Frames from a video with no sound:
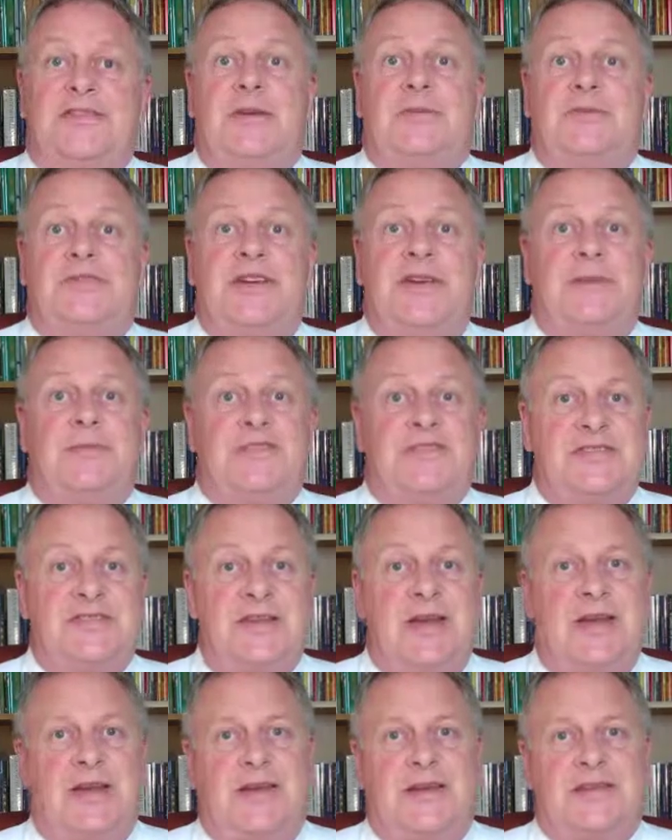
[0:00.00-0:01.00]
So tip
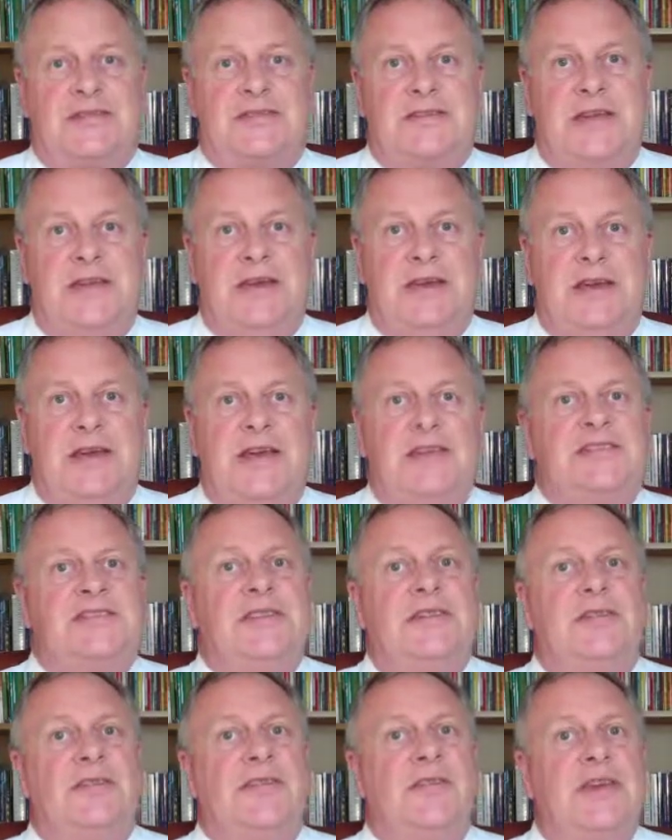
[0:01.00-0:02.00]
6 is,
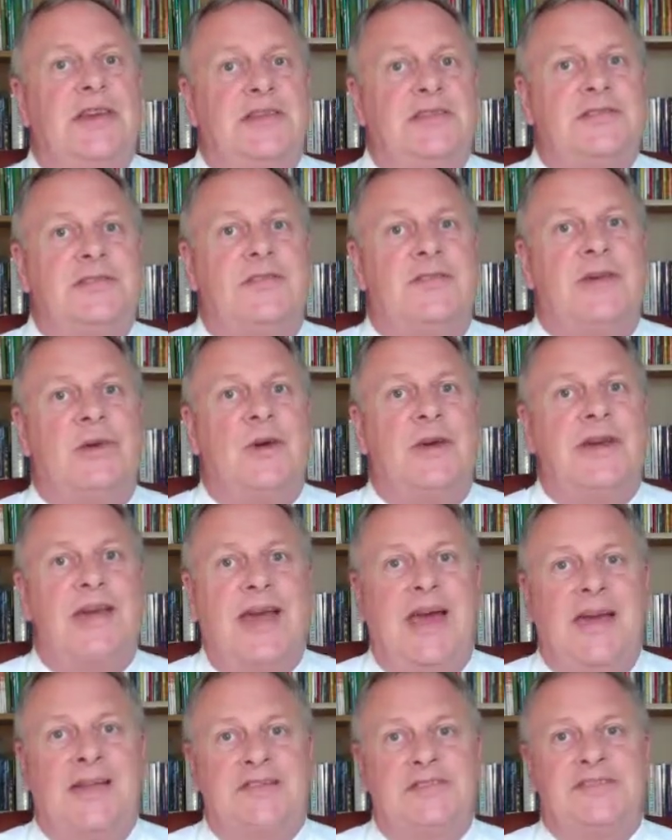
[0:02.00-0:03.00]
if the interviewer
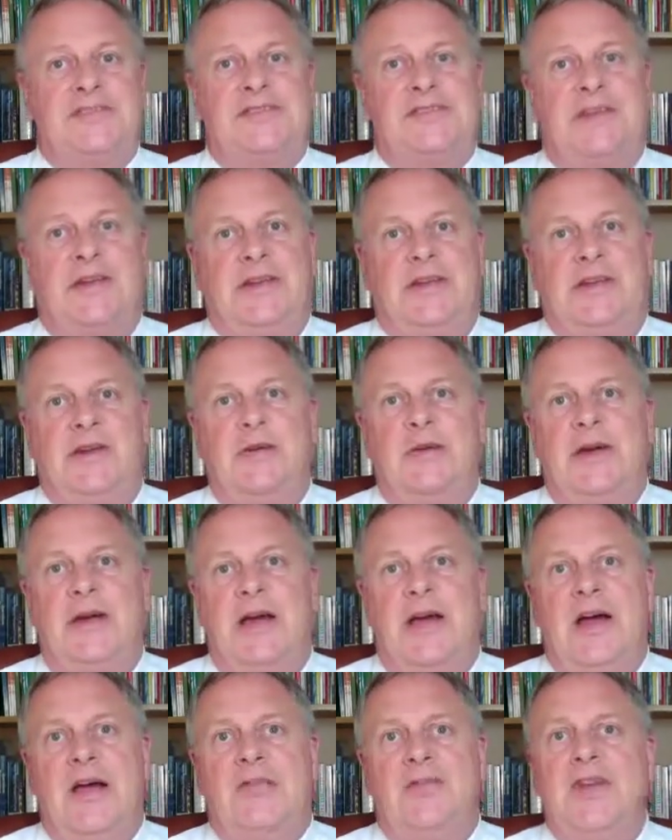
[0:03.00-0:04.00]
can see you,
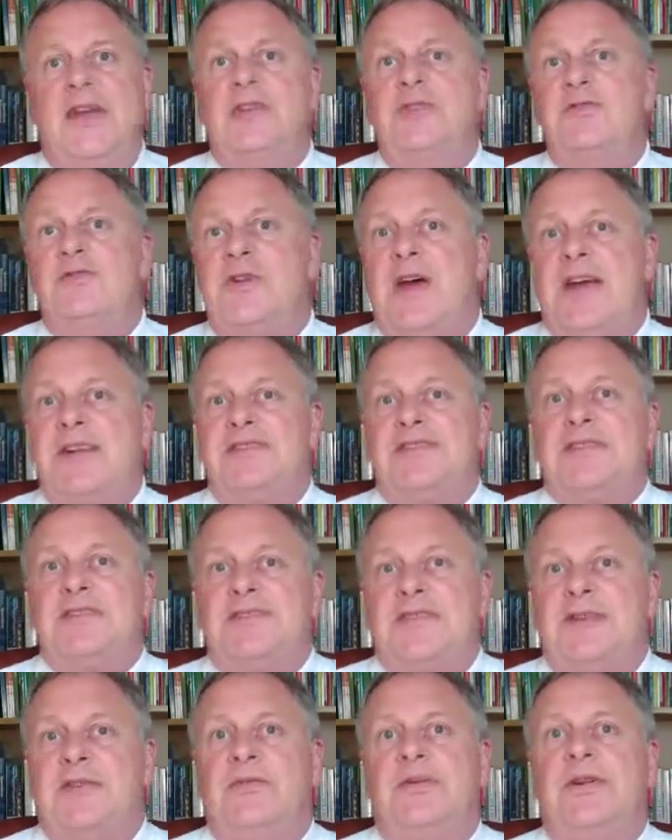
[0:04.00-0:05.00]
then dress
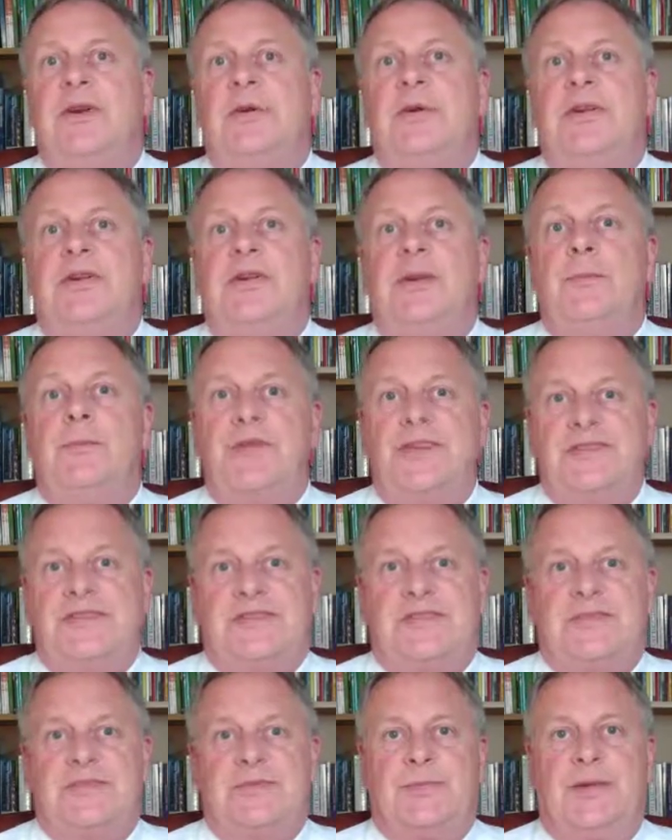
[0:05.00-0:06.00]
as if you were in a
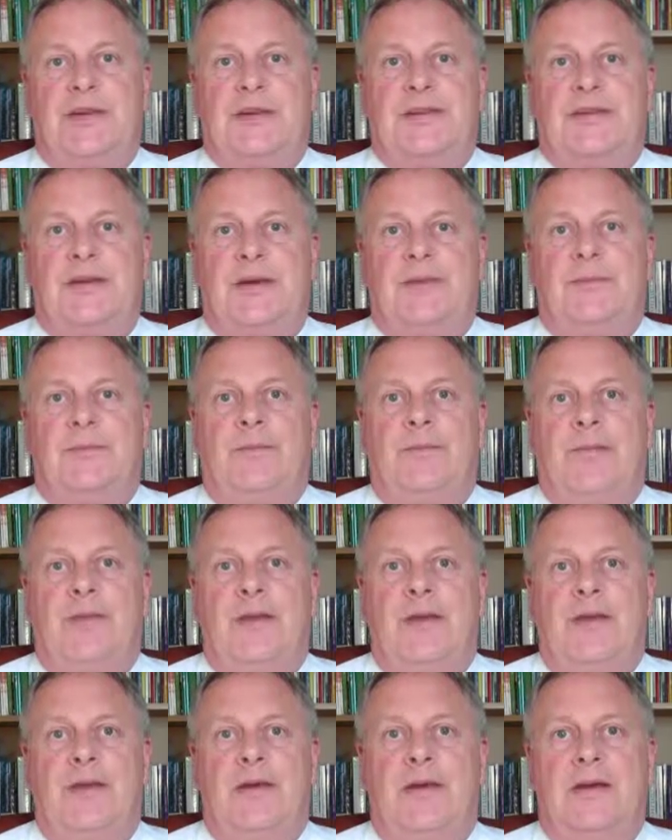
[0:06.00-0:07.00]
business meeting.
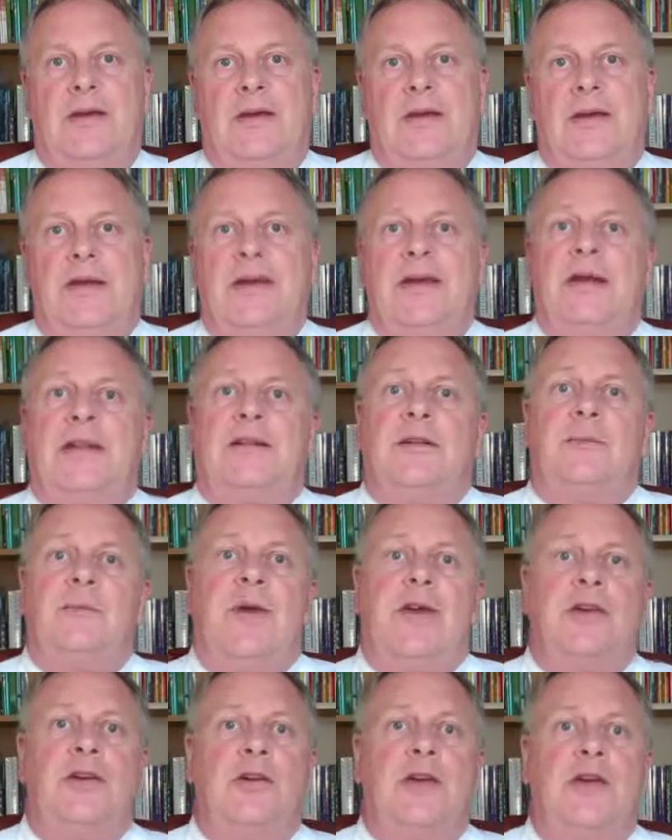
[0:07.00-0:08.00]
It'll
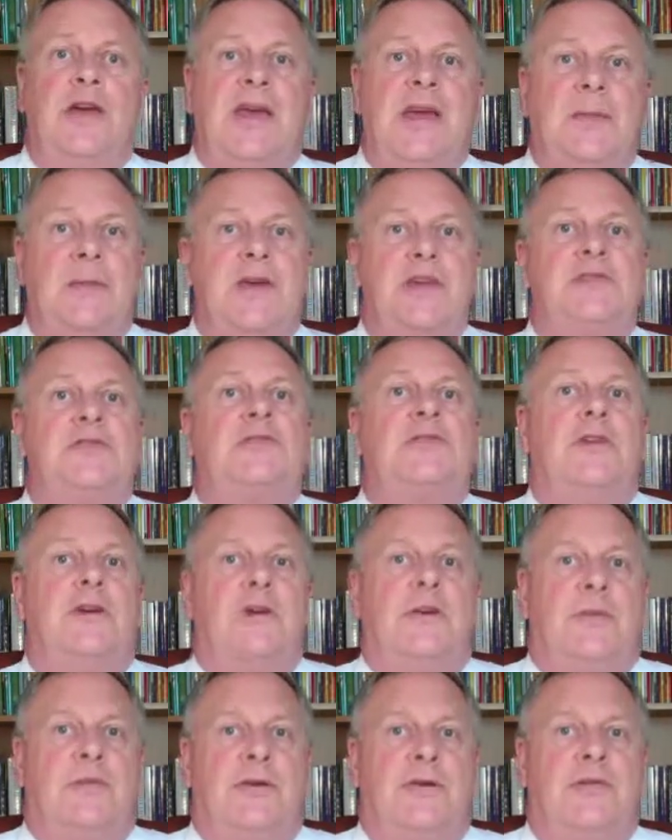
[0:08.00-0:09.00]
make your image
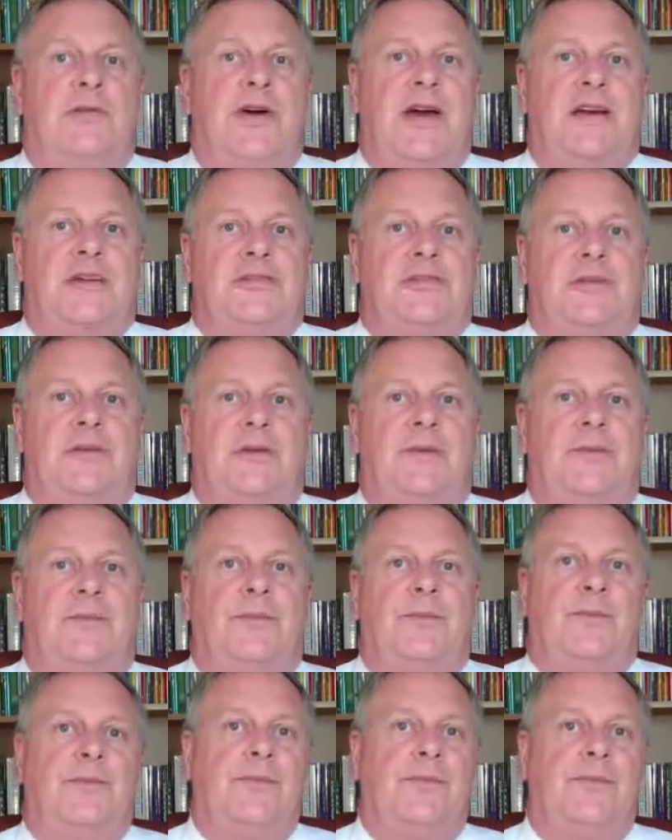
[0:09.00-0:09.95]
look professional.